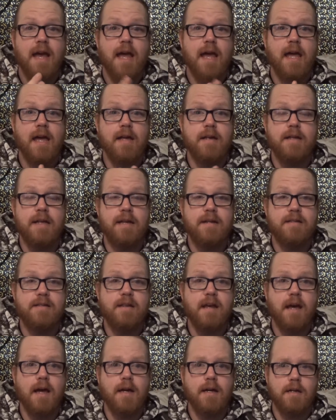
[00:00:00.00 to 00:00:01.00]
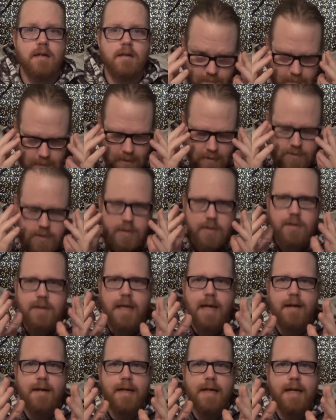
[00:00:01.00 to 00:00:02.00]
and they decide to look
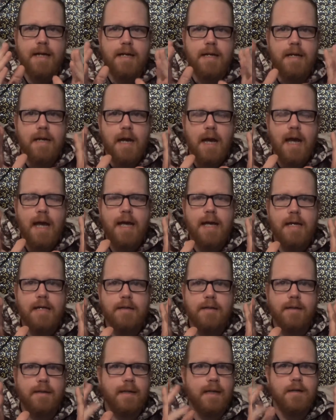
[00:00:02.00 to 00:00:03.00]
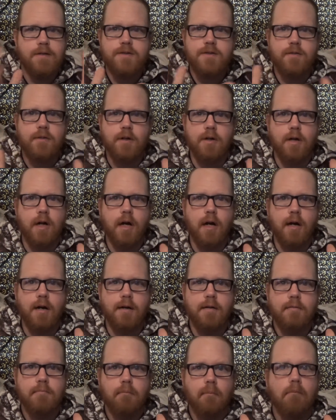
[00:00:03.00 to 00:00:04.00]
out again and the clowns are all gone.
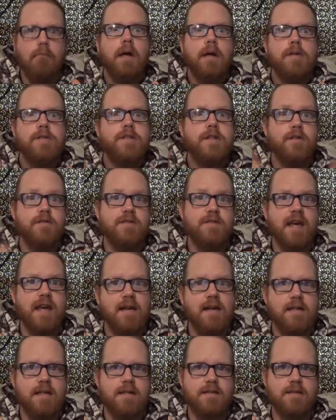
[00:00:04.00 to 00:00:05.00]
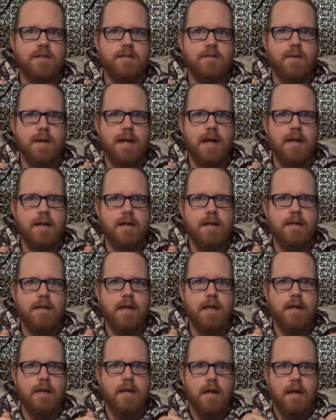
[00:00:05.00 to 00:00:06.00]
So Ted gets this great idea
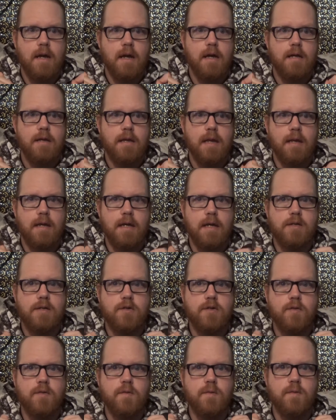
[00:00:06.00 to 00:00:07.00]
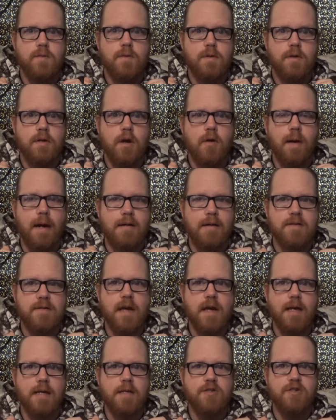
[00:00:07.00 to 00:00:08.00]
that they need to go
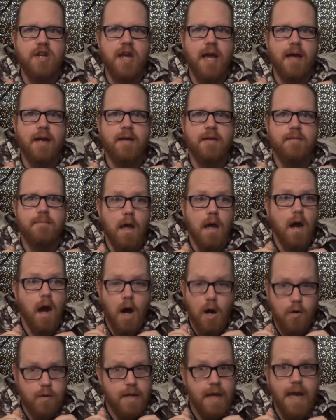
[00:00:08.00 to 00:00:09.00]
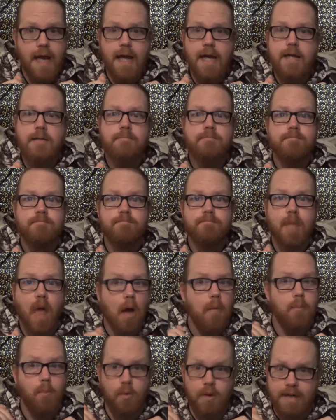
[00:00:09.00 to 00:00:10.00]
outside and check. Okay,
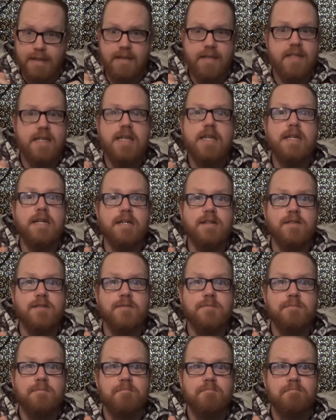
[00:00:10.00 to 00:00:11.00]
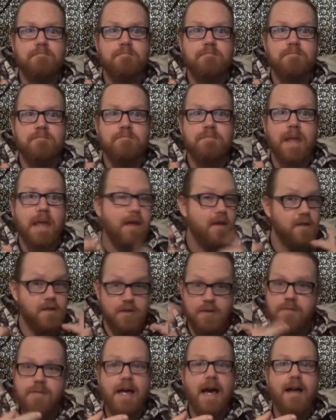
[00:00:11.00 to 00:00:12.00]
bring the keys.
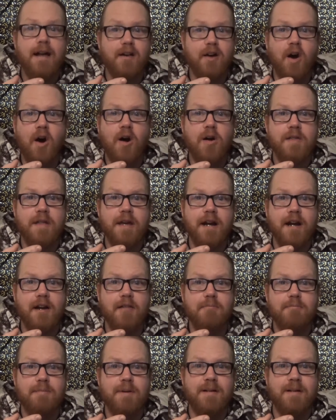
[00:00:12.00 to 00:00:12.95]
You've got a car there.